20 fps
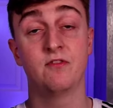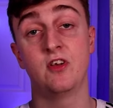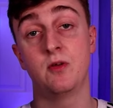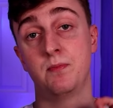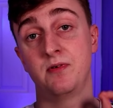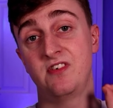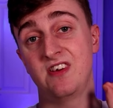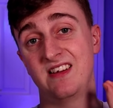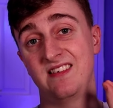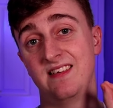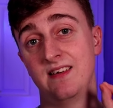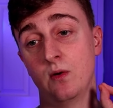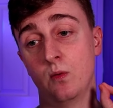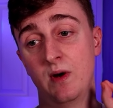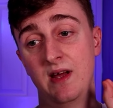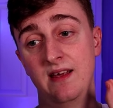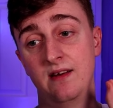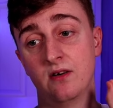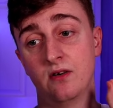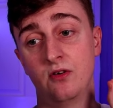For the projected
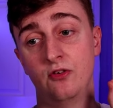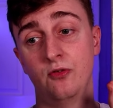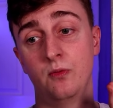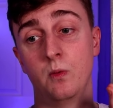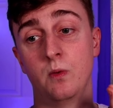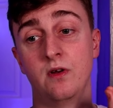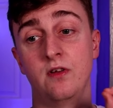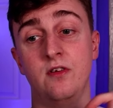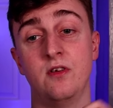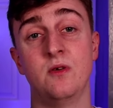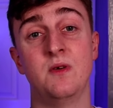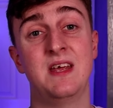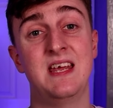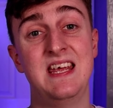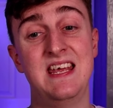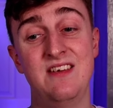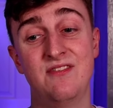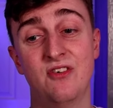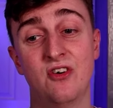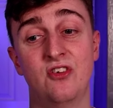away goals, we want to do
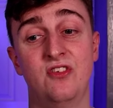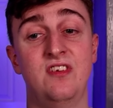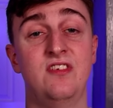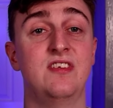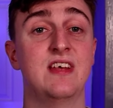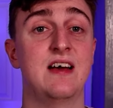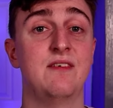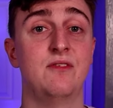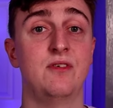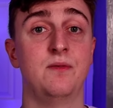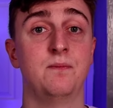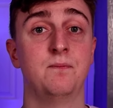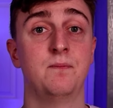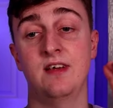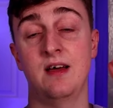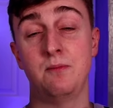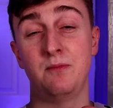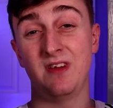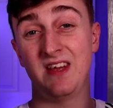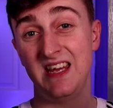E37
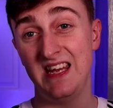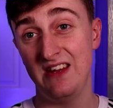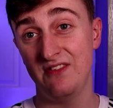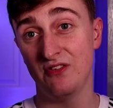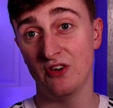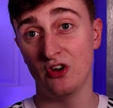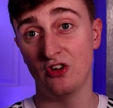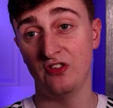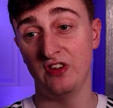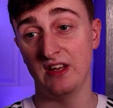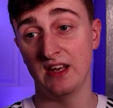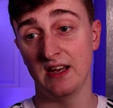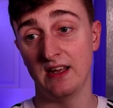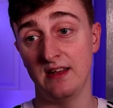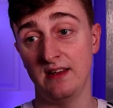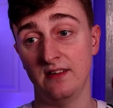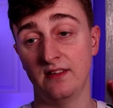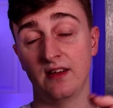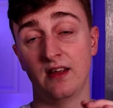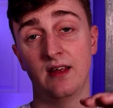times
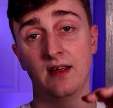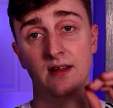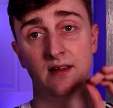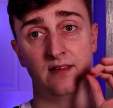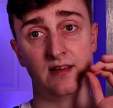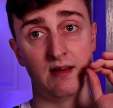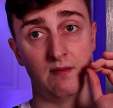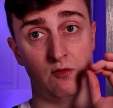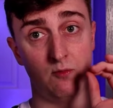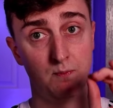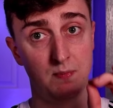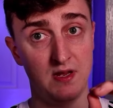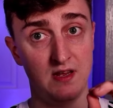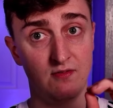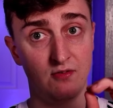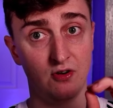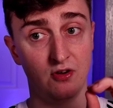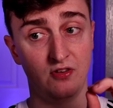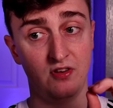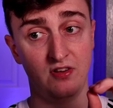E38 times
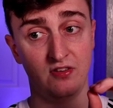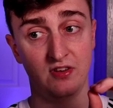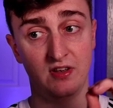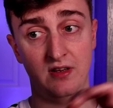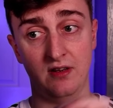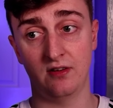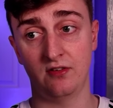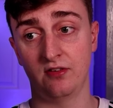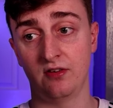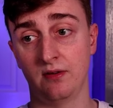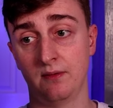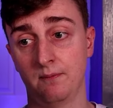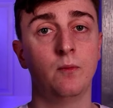B36,